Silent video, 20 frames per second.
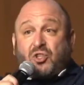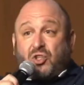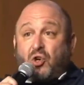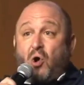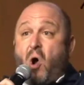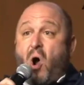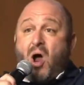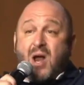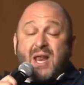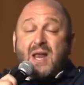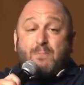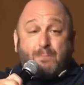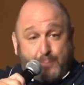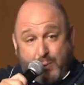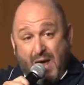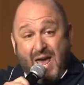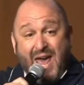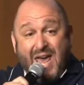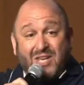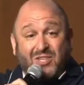assured in
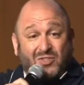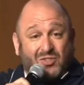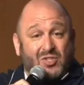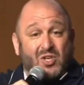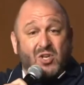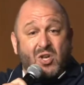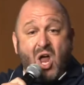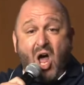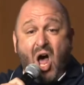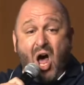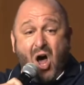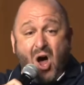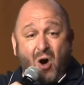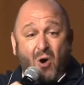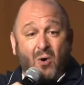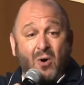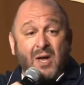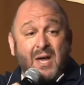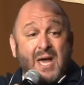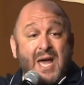peace to
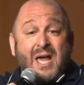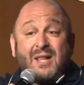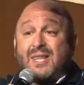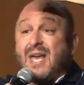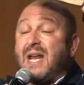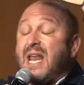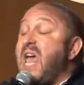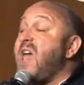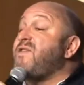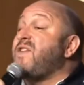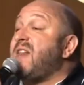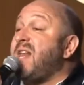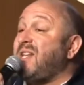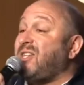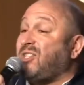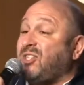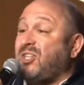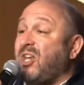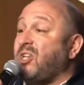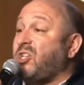know that even
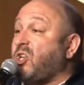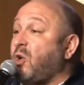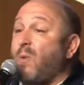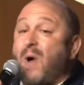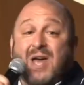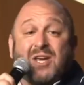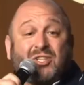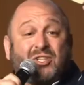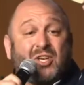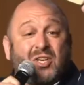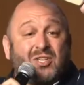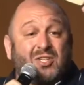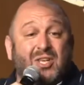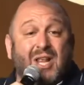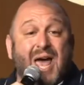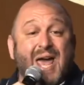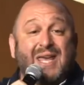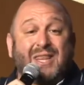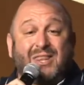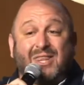in situations
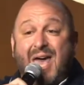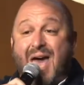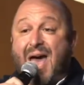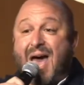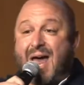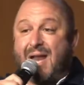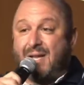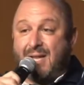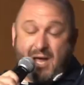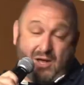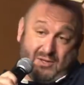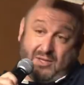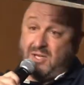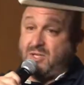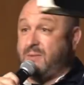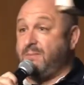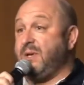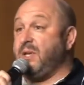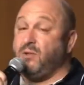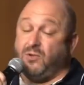like that, now it
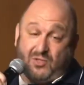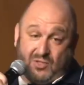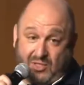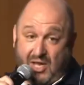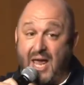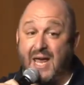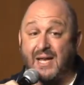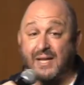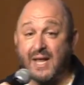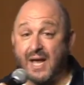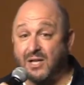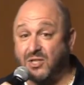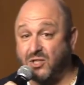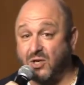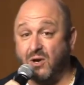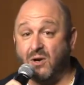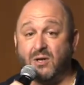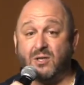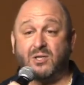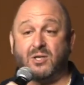doesn't mean you stay in that
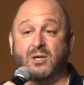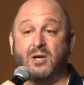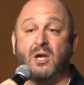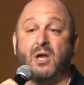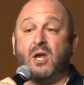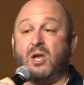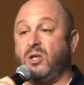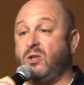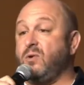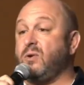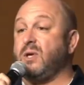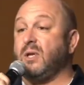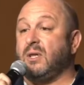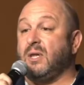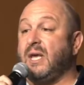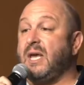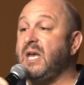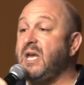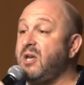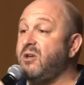church. You could
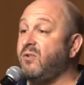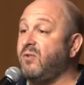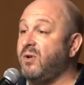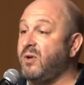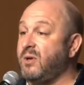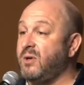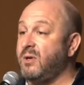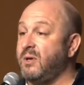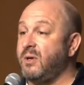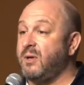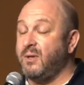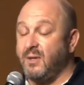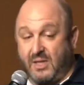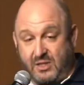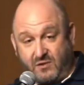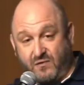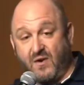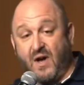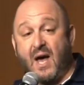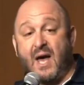leave.
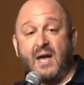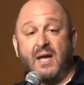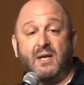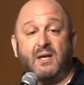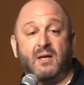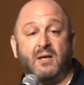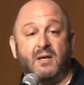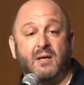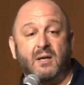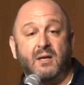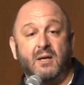That's fine.